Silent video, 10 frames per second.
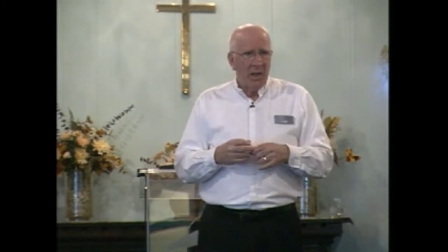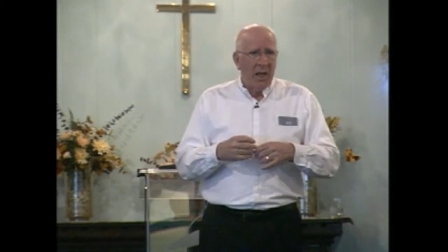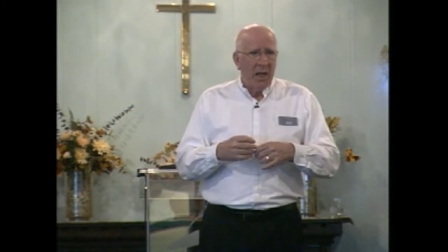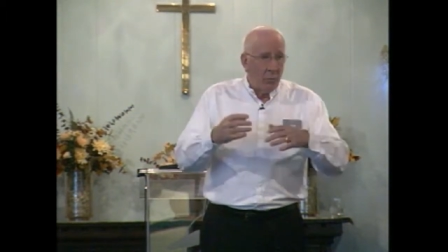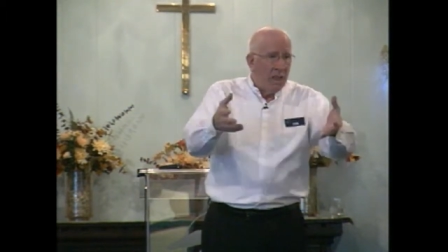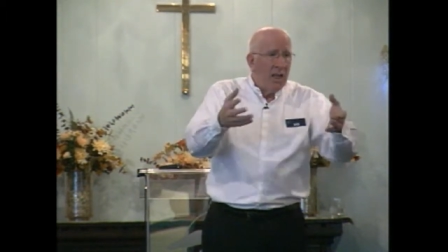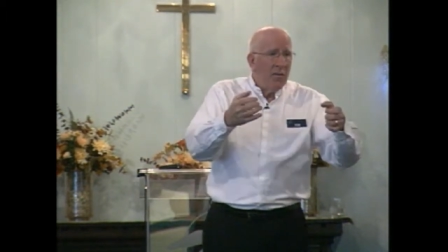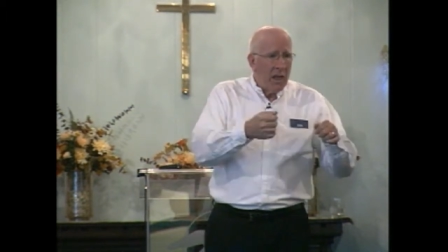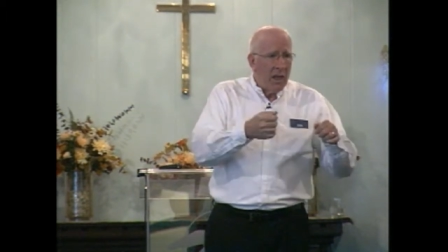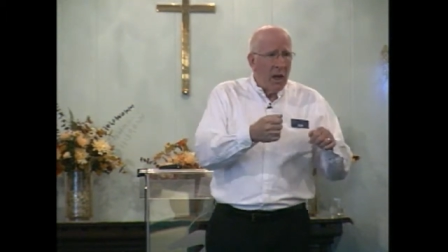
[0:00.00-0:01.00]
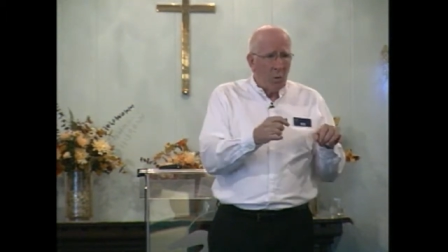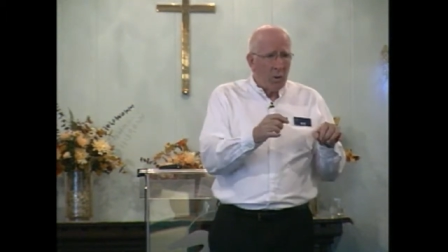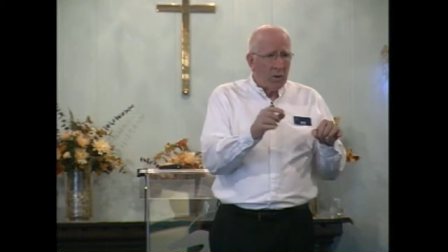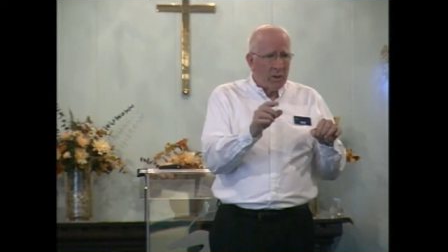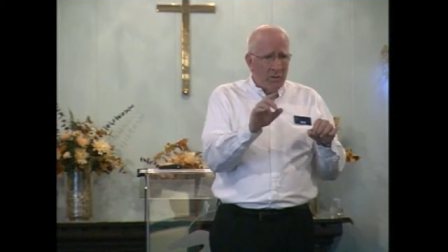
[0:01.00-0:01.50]
And if we live in that
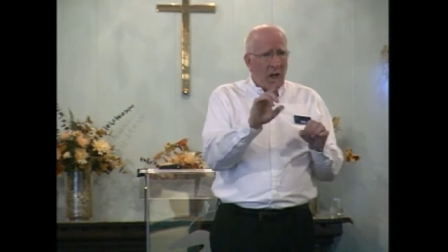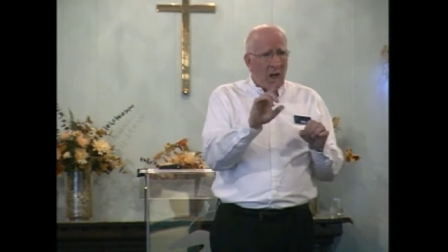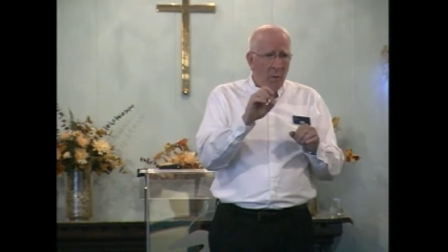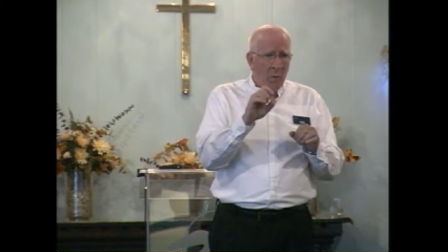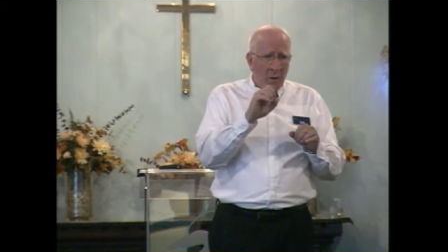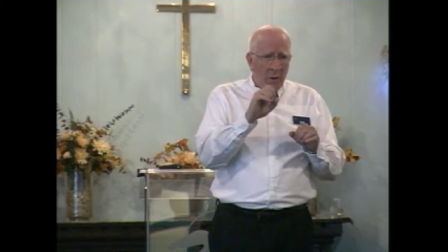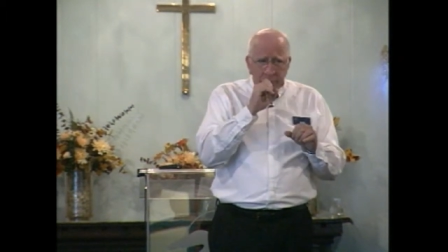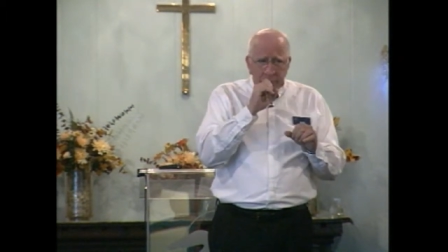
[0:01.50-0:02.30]
world of not knowing,